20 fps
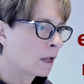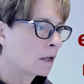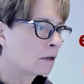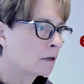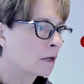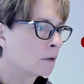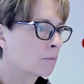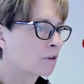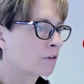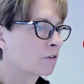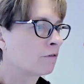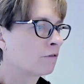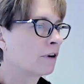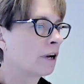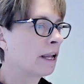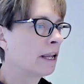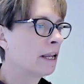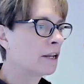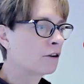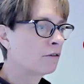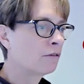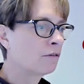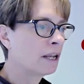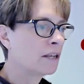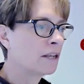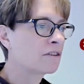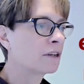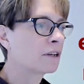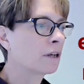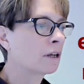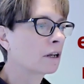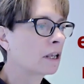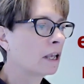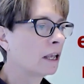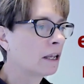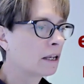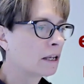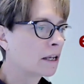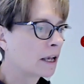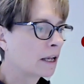Number 3, create
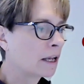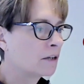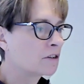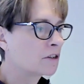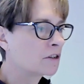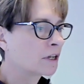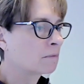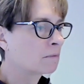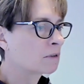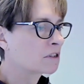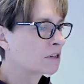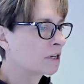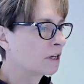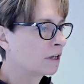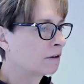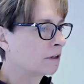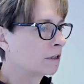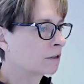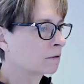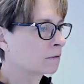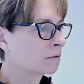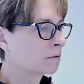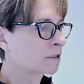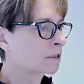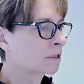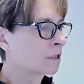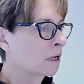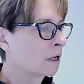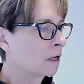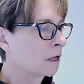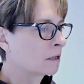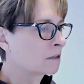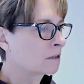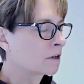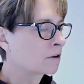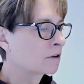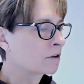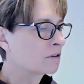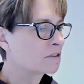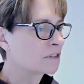engaging materials. So
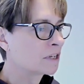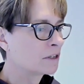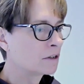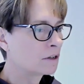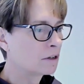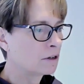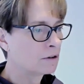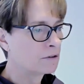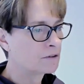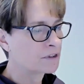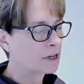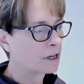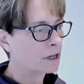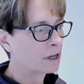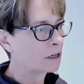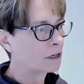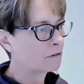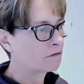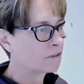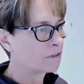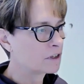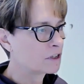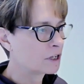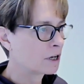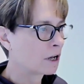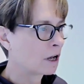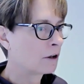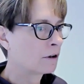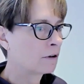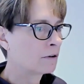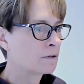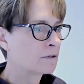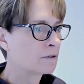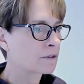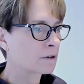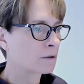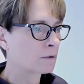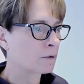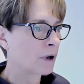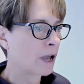consider using
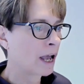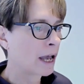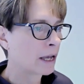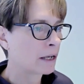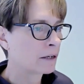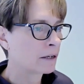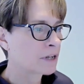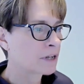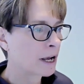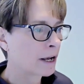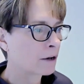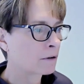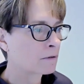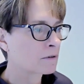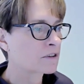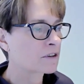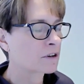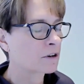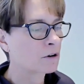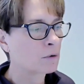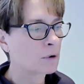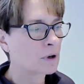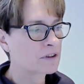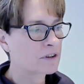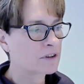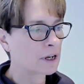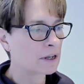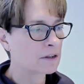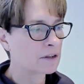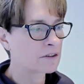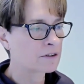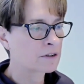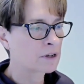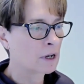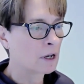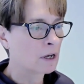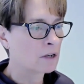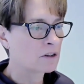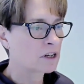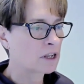videos or handouts and quizzes
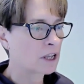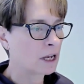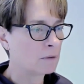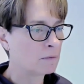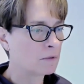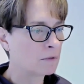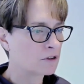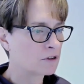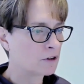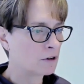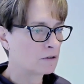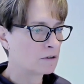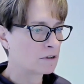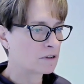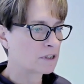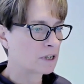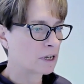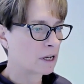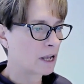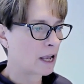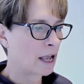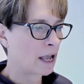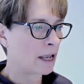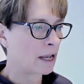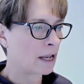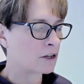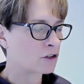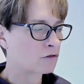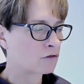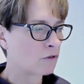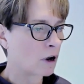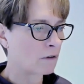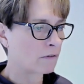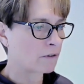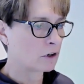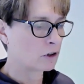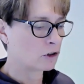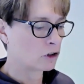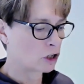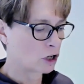to keep the students engaged rather
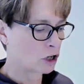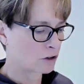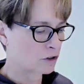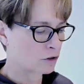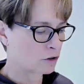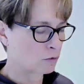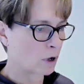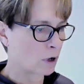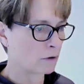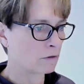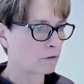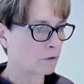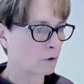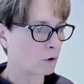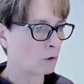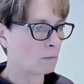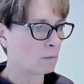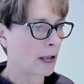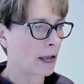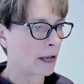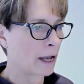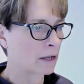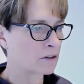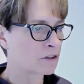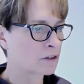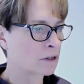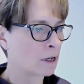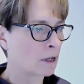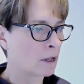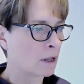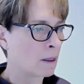than just one format.